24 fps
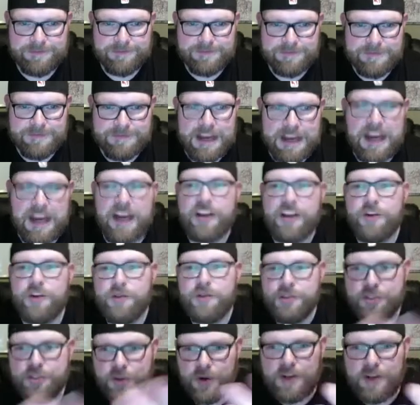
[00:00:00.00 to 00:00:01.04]
Are you
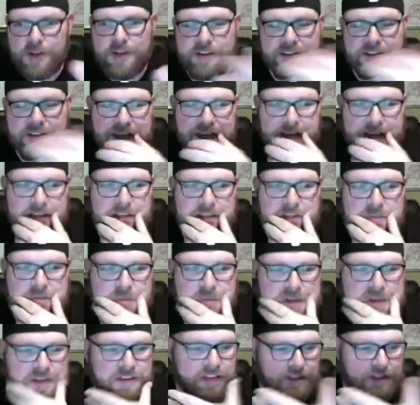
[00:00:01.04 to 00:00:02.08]
enjoying your time? You've
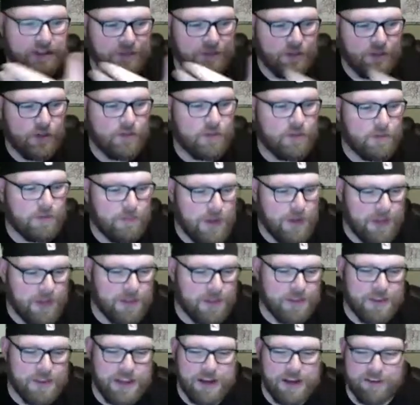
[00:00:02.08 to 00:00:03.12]
been out there for over a month
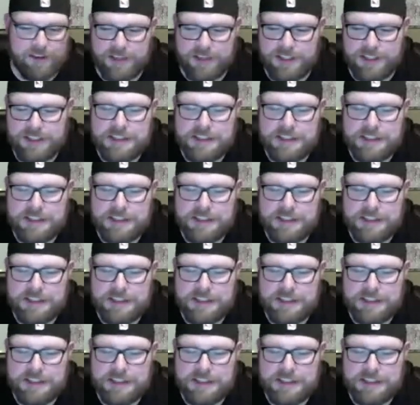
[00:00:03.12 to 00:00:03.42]
now, right?